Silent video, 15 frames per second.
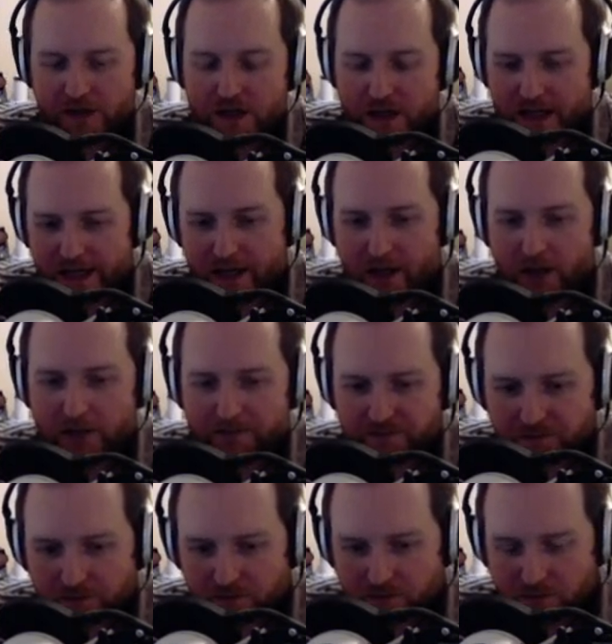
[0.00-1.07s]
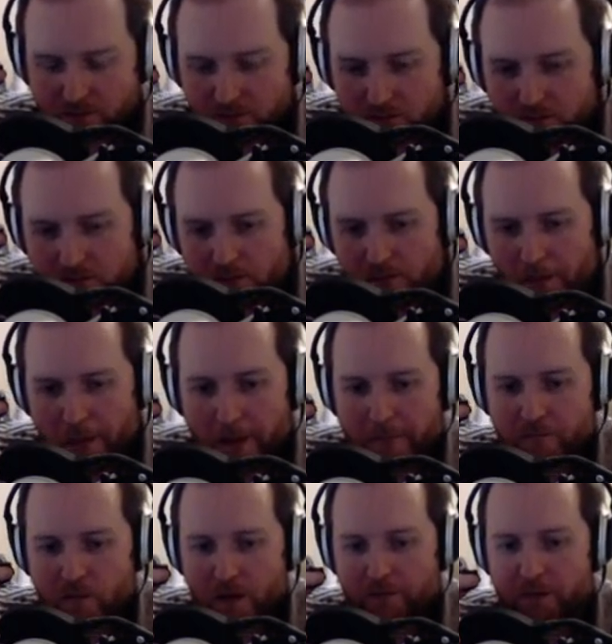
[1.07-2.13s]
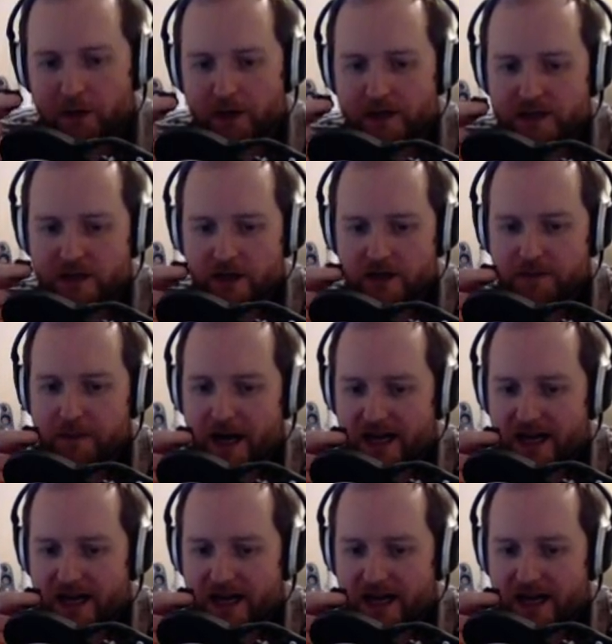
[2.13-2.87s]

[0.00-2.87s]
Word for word: It's illegal, but it's not